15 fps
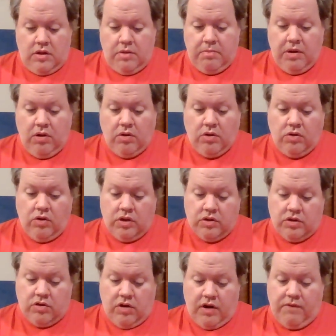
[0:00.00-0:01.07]
the Miracle
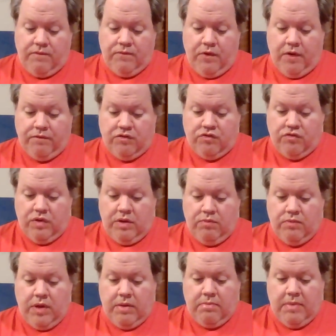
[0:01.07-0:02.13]
on 34th Street
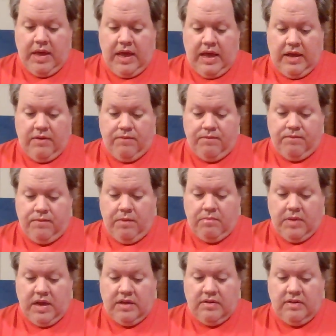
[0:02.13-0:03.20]
remake from
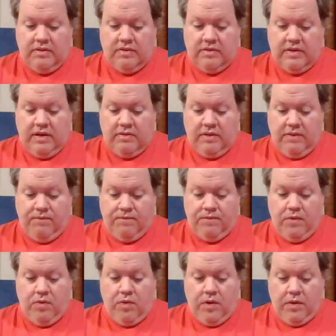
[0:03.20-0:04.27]

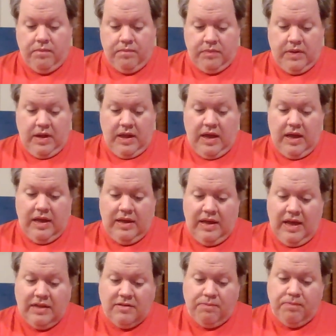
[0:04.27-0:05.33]
1974.
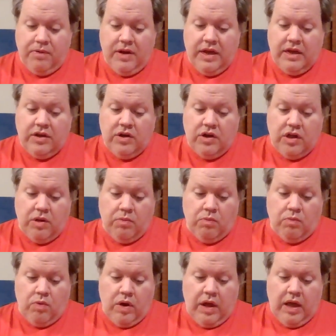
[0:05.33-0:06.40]
It's pretty good
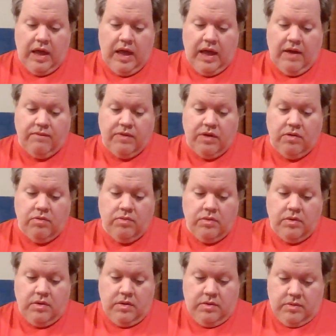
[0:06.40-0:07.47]
and what have you.
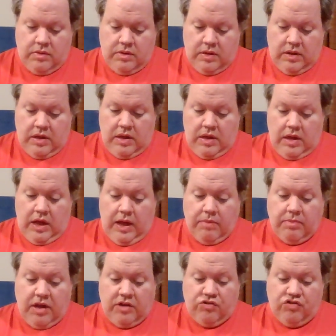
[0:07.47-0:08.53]

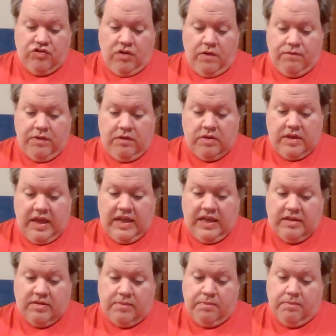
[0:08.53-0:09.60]
I'm not sure if you think
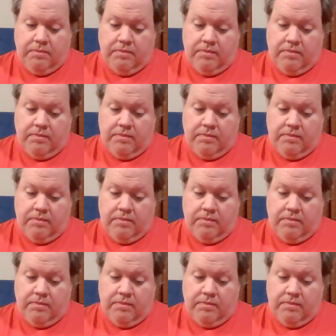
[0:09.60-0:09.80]
it's